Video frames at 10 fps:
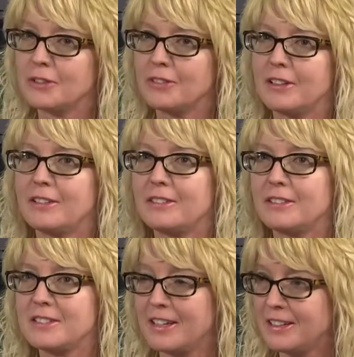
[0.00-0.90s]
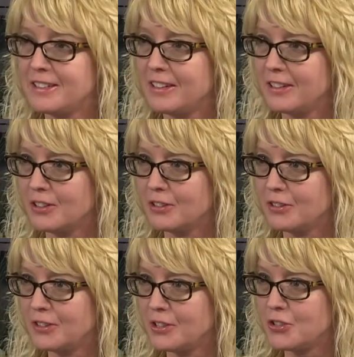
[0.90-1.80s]
of like the Tiny
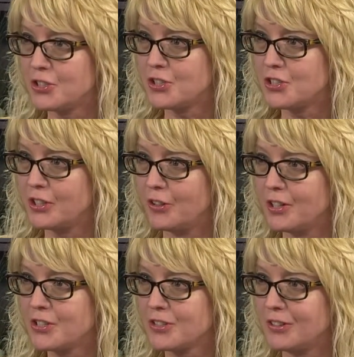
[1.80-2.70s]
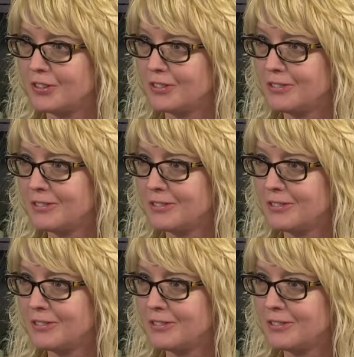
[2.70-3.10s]
Tigers Intergenerational